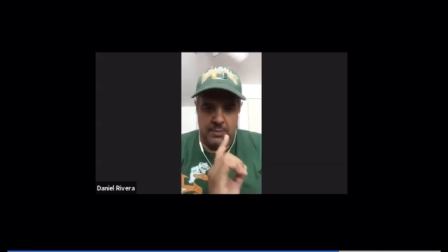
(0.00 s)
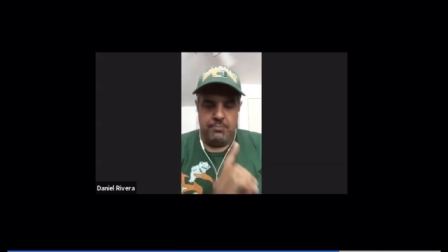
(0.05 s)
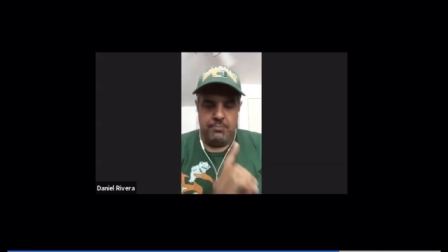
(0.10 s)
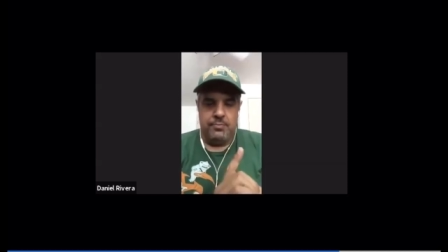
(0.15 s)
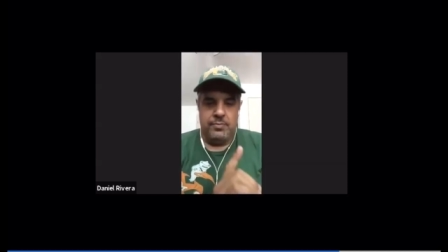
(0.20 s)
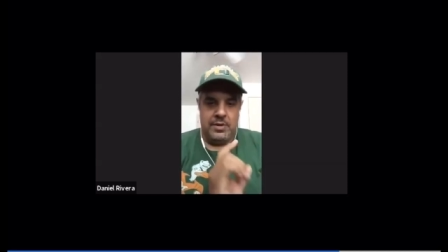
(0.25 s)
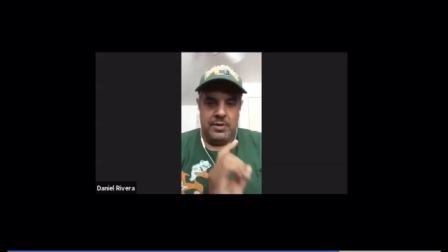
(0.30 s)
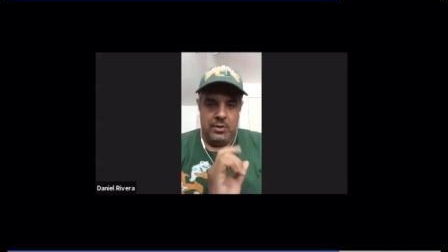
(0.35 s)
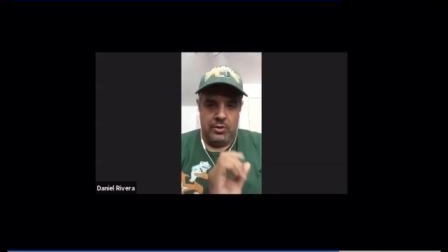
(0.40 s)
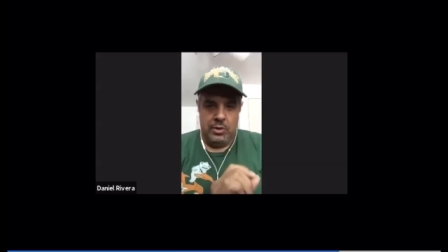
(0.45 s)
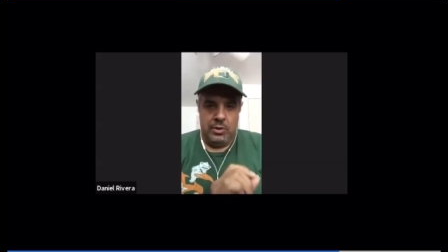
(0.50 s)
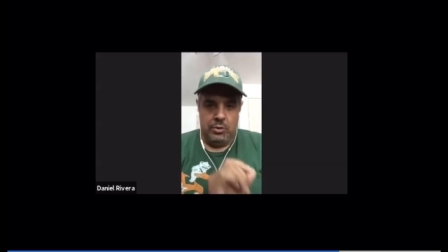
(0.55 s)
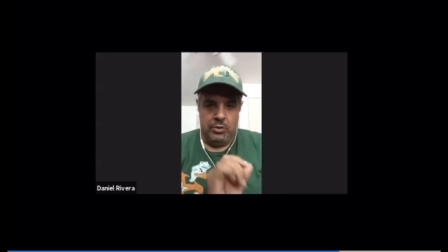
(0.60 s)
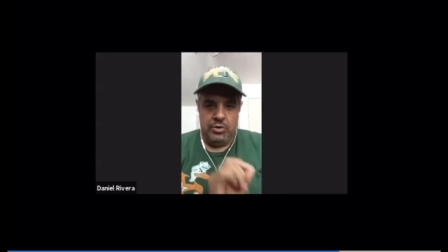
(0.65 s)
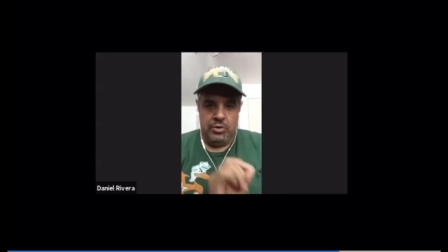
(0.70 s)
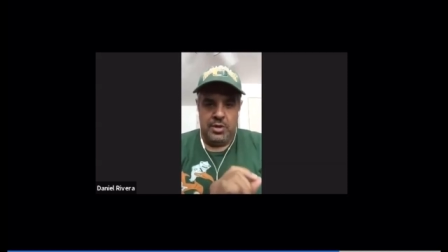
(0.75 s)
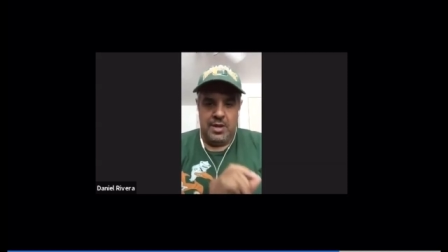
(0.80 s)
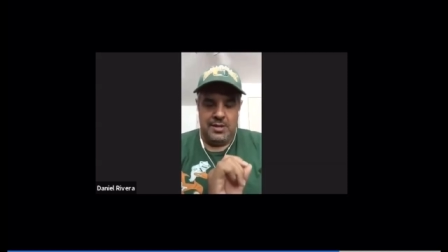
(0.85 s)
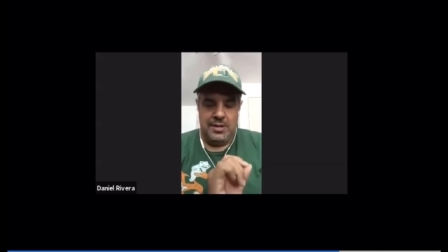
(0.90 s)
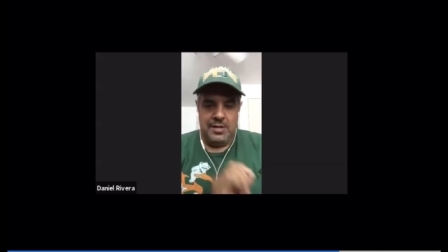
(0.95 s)
th- those
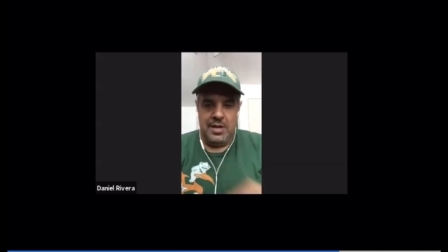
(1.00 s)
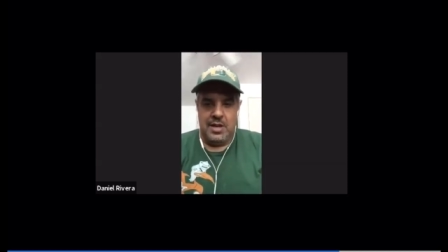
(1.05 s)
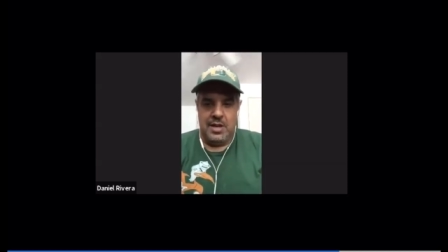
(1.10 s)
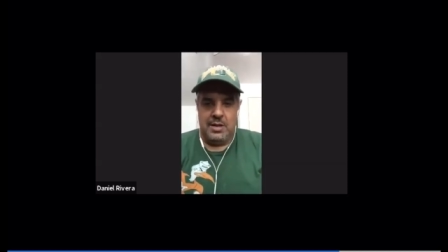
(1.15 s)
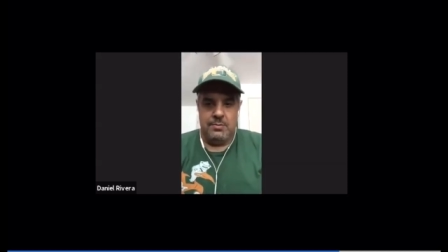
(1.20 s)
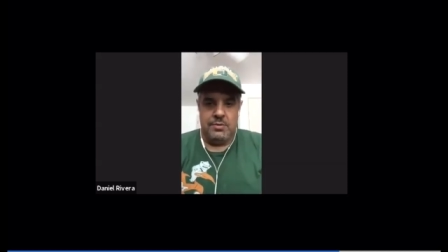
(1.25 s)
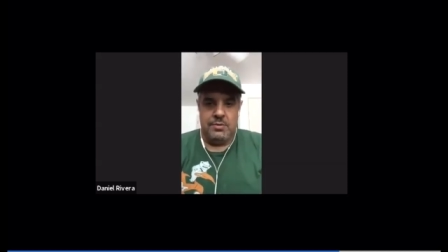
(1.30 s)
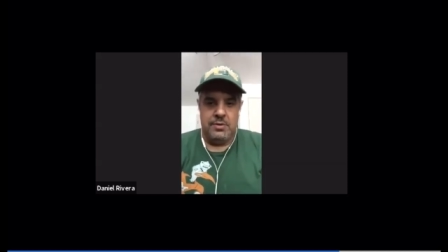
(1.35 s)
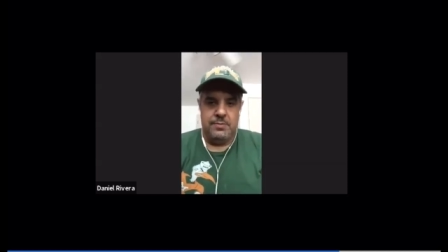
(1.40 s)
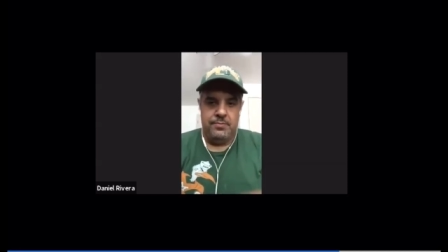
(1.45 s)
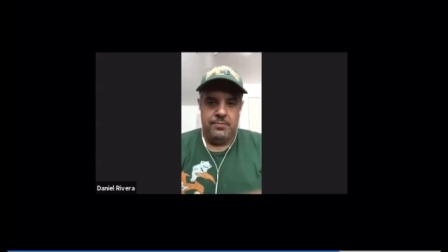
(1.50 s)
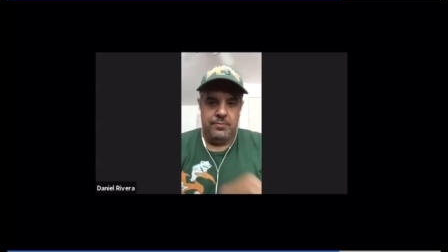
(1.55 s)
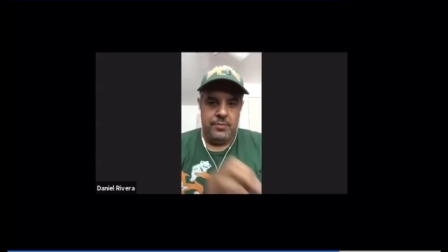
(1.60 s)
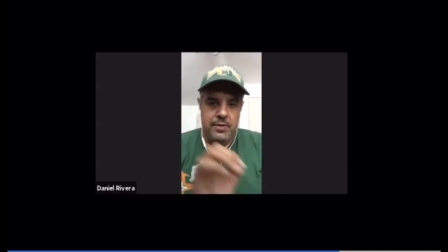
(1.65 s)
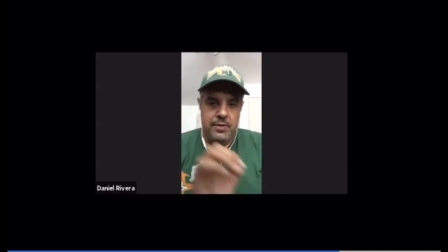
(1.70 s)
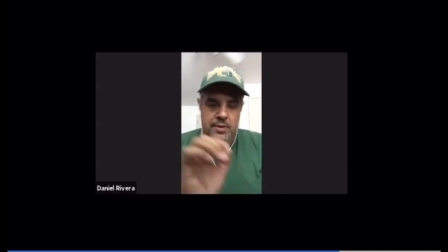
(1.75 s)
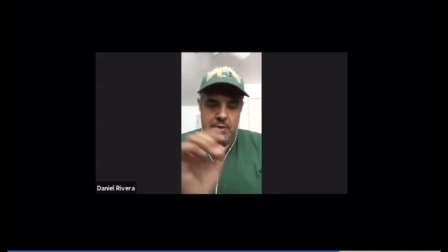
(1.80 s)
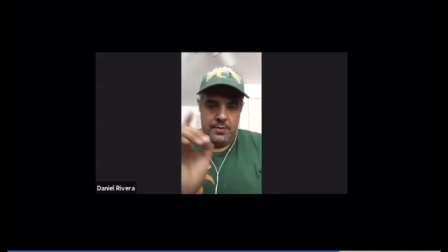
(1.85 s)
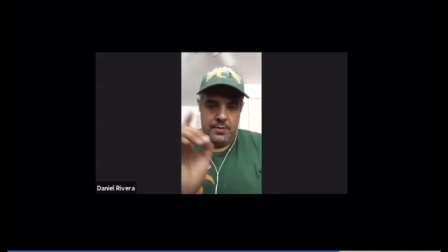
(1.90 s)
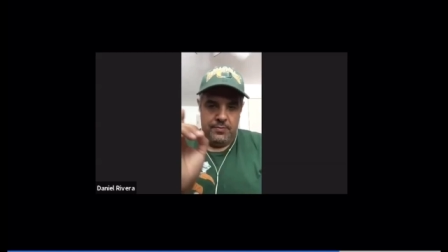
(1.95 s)
said games,
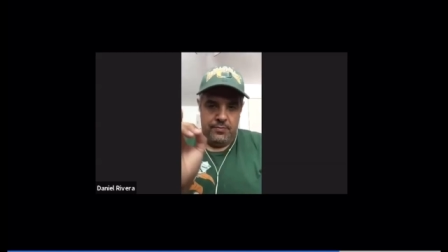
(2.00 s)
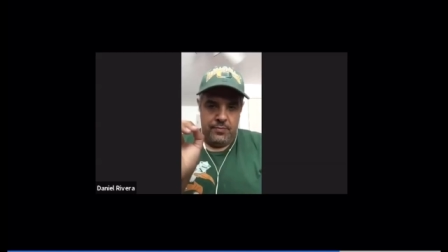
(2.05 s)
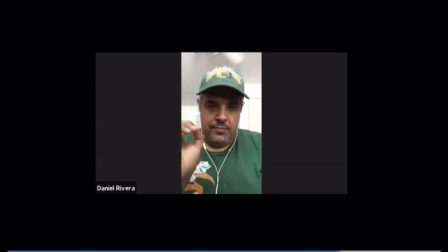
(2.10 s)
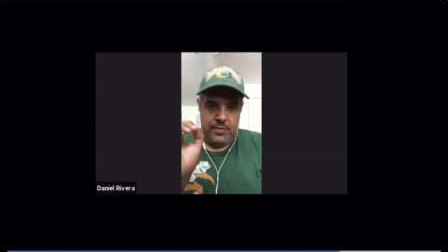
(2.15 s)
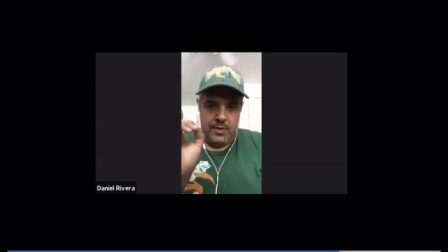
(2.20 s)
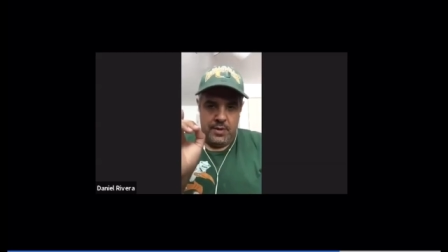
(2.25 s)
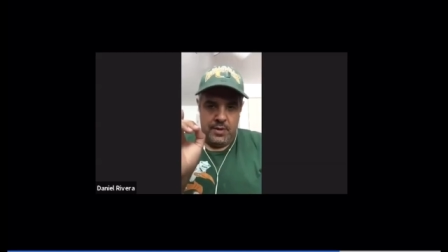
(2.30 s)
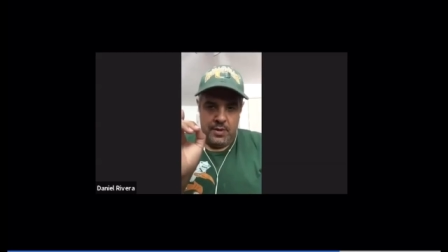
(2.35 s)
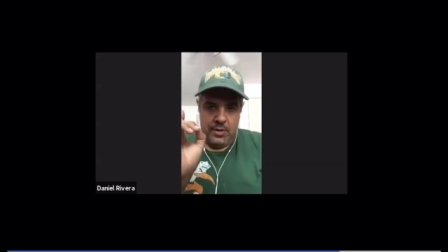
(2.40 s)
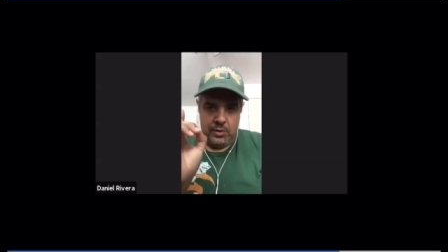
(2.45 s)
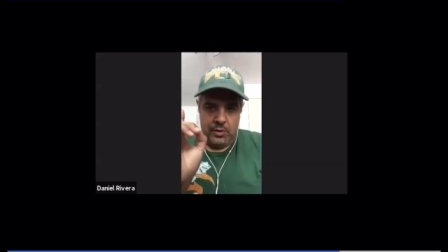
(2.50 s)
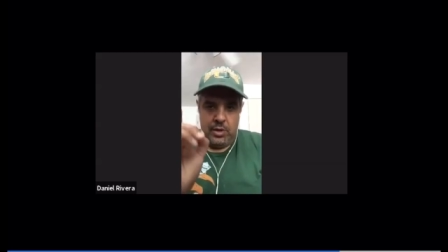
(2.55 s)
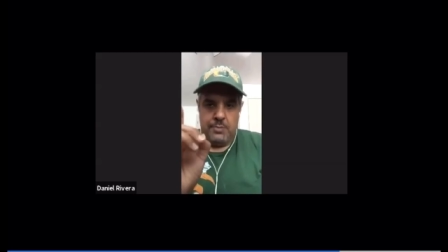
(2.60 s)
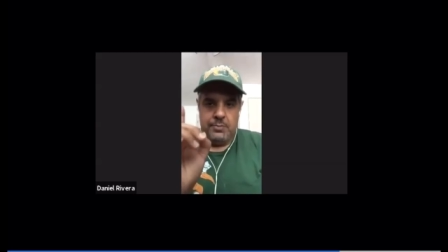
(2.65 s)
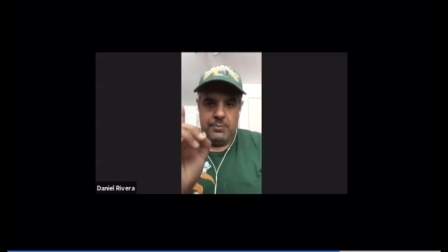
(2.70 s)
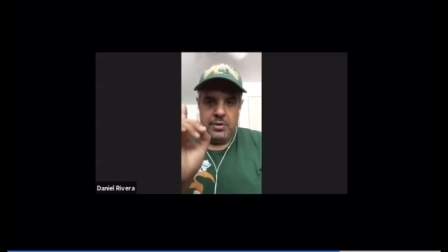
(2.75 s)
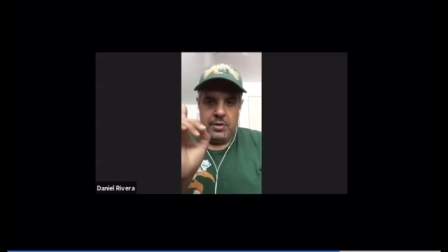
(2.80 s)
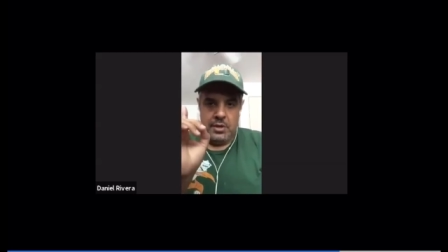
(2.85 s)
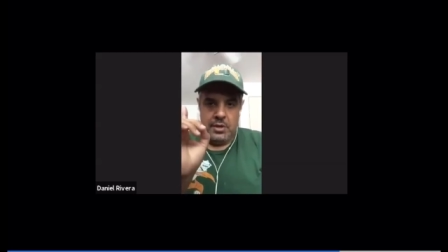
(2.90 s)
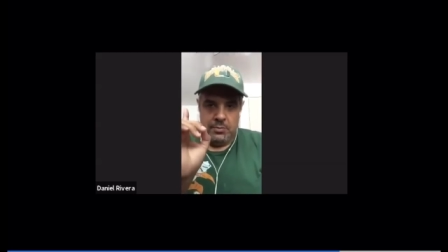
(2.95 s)

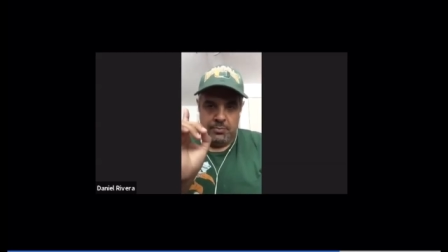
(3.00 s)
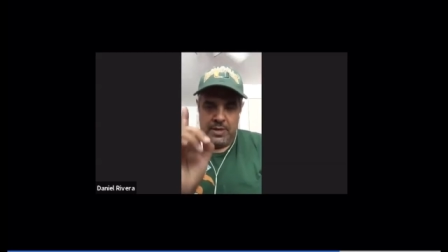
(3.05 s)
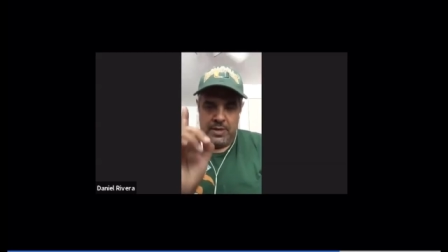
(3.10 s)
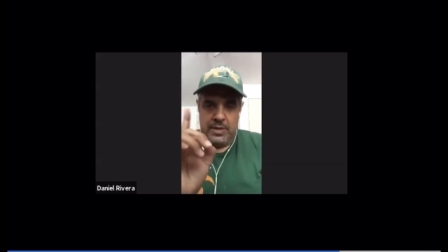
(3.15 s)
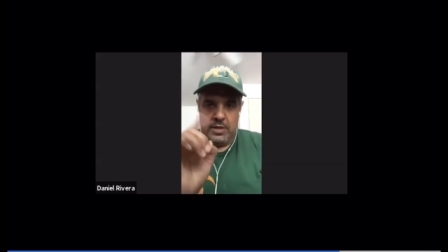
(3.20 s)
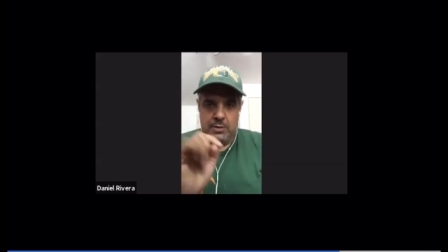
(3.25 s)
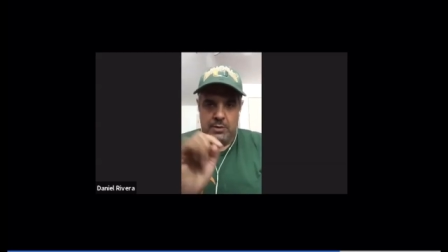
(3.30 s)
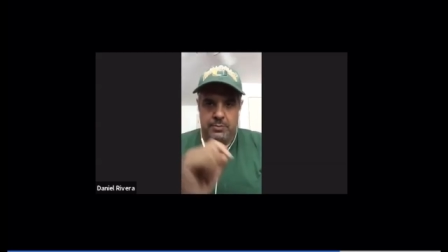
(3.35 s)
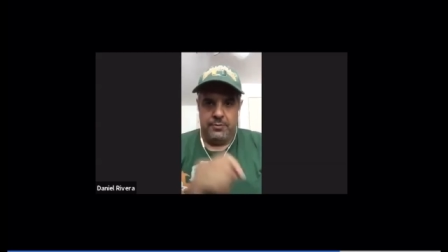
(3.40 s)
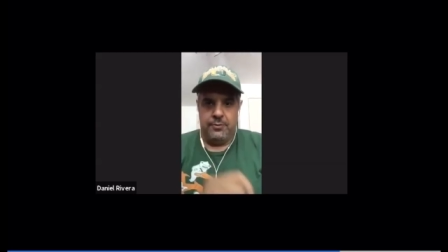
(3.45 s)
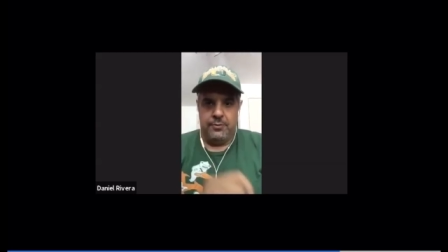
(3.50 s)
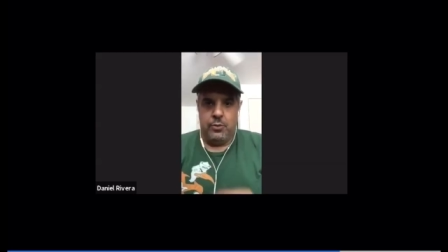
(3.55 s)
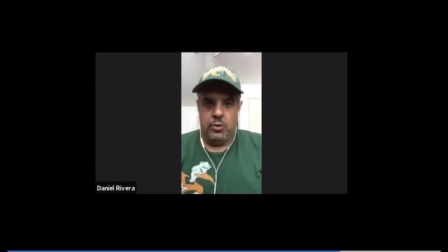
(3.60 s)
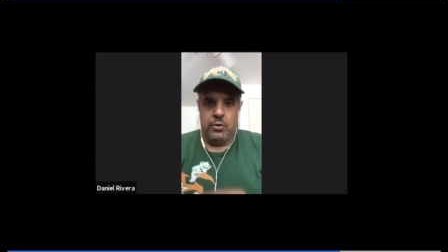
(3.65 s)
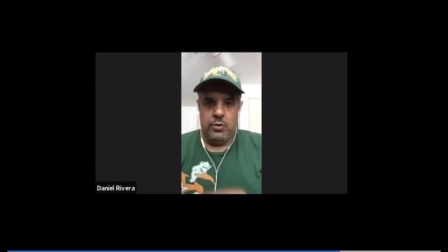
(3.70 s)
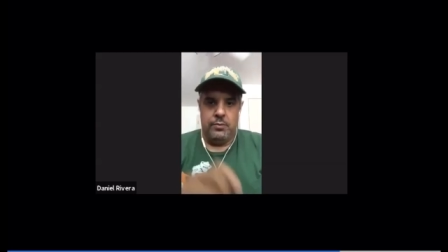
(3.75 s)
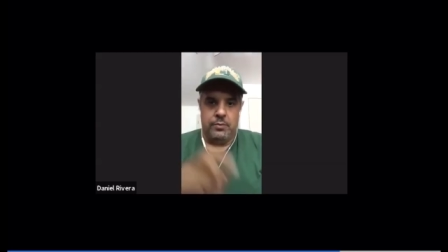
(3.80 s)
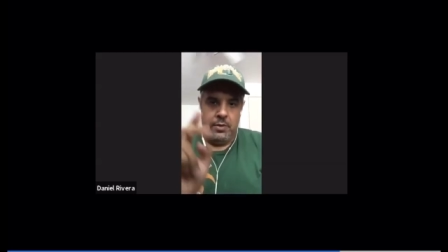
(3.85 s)
Clemson has been there before.